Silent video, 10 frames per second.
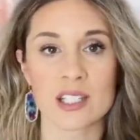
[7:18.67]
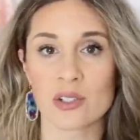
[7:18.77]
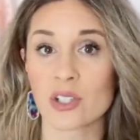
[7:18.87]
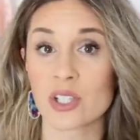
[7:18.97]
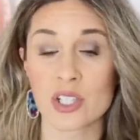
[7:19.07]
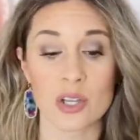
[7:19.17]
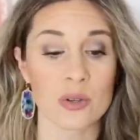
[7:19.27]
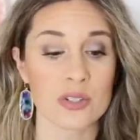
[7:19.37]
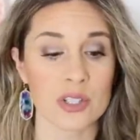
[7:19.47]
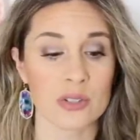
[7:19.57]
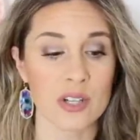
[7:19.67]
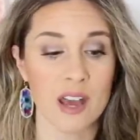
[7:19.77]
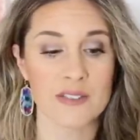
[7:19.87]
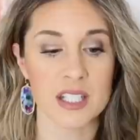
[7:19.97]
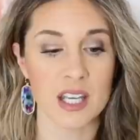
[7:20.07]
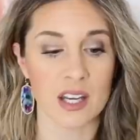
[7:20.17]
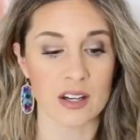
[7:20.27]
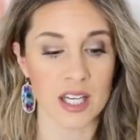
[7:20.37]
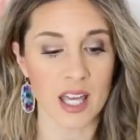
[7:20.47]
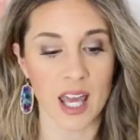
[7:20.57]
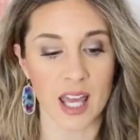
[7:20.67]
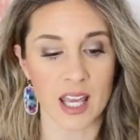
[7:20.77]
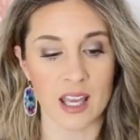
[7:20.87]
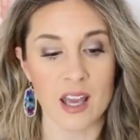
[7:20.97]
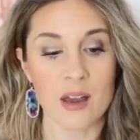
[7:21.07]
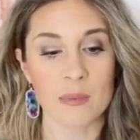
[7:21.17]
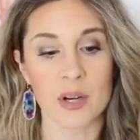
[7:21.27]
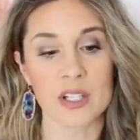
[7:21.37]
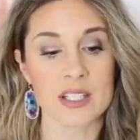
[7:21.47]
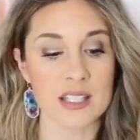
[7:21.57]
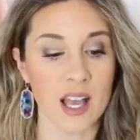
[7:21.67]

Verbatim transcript: and you're good to go so you don't have to carry a purse.